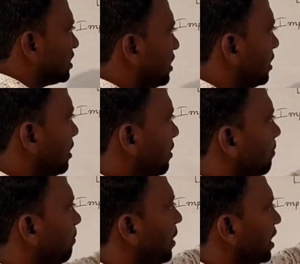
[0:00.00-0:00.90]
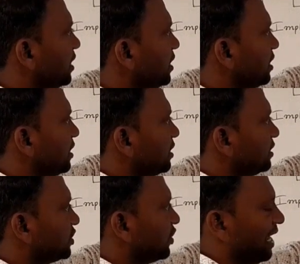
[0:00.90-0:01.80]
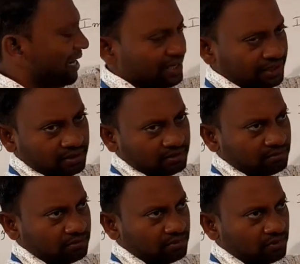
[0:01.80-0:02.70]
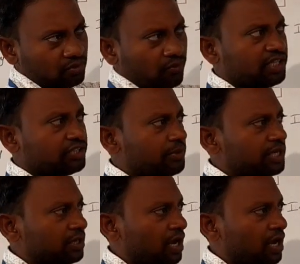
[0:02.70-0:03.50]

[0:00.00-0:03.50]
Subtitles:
if you want to convert a sampling rate conversion